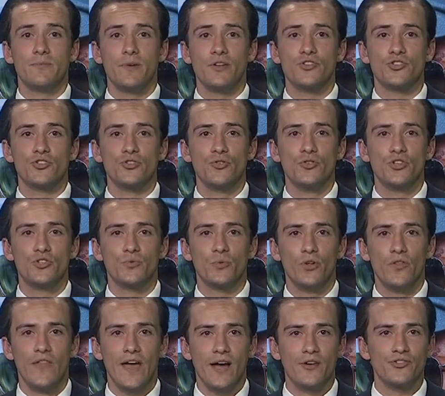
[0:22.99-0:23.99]
and students will
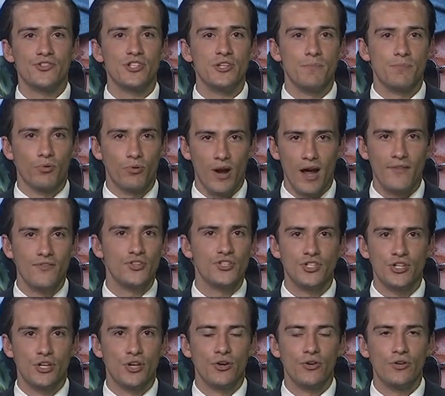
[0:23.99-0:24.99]
now see private
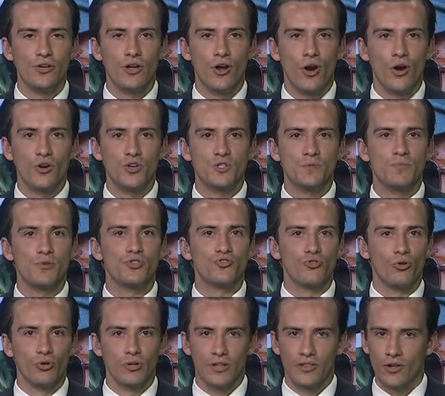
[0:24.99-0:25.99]
security guards
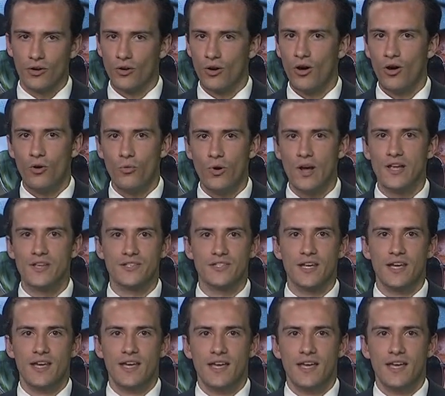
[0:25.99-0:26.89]
patrolling their hallways.